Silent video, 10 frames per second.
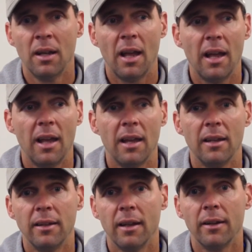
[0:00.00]

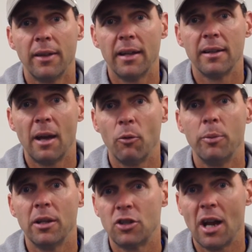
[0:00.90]
and that will be
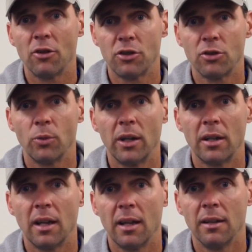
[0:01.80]
the challenge this week.
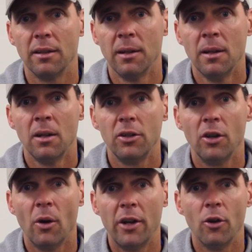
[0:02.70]
And you
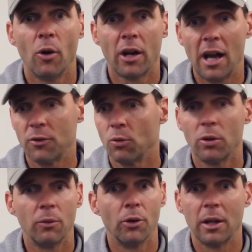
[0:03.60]
know, I know our guys
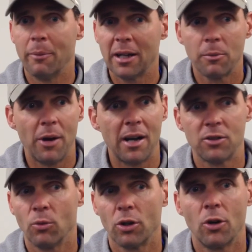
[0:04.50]
will get back to practice
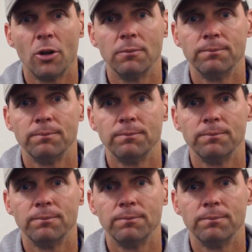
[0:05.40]
and work hard.